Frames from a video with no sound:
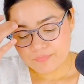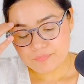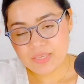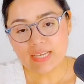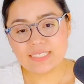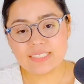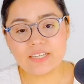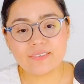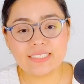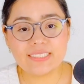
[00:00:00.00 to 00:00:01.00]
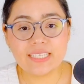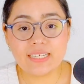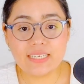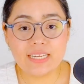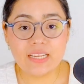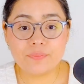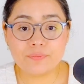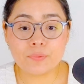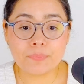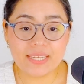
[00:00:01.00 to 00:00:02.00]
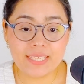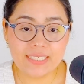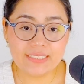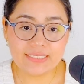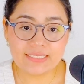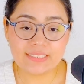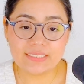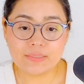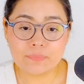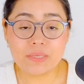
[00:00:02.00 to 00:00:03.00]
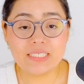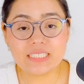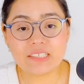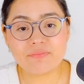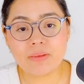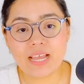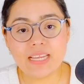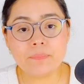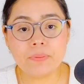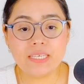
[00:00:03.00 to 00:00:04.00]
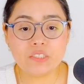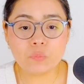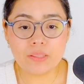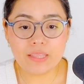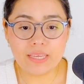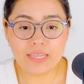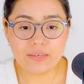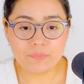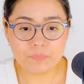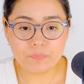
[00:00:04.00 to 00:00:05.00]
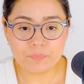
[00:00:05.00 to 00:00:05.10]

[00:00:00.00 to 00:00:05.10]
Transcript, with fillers: because there is a need for peace, peace of mind, peace within.